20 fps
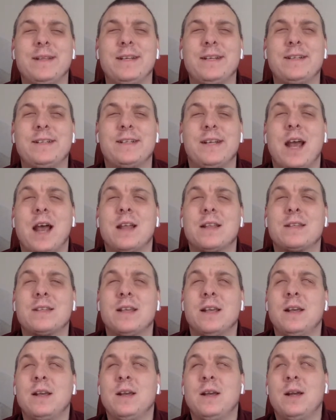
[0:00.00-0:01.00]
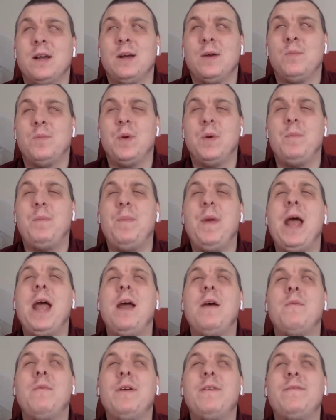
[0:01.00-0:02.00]
these chats. But
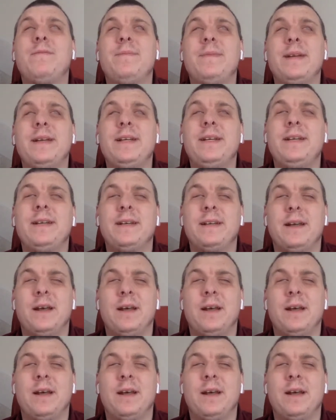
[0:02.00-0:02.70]
bear with me.